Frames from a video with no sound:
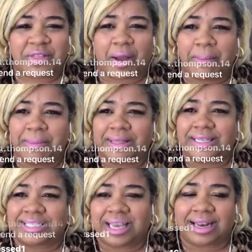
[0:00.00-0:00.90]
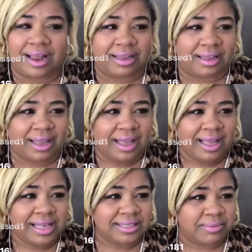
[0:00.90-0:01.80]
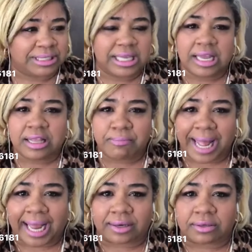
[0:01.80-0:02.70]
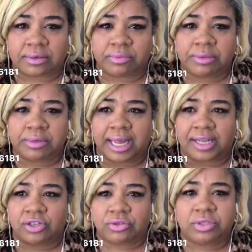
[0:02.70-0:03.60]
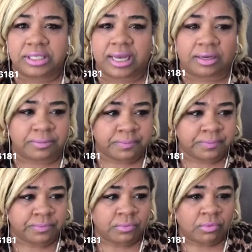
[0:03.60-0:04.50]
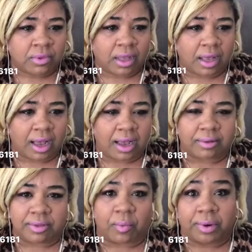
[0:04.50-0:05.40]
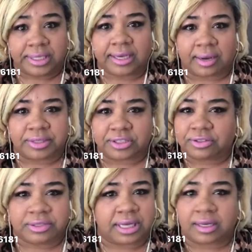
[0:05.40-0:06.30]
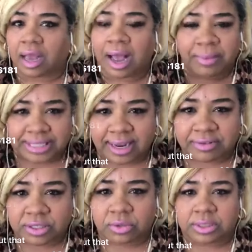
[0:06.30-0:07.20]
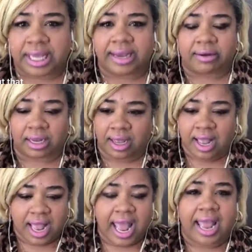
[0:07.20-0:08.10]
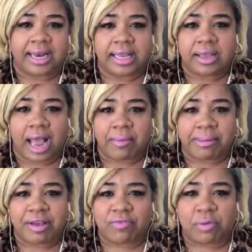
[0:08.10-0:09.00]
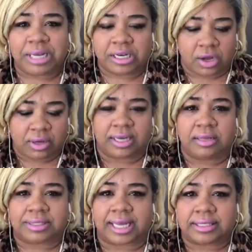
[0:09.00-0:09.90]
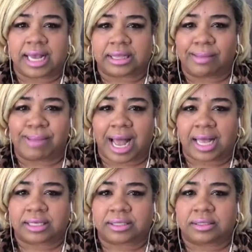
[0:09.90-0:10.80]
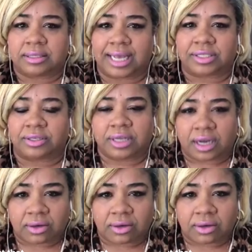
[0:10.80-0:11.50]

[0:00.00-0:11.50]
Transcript: I remember this kid. I his name was Keith Battle, and we were at Truesdell. Um, uh, the one year I went to Truesdell, y'all, I went to every school in the area, and he, I remember he wrote me a note, and he was like, "Check the box, yes or no."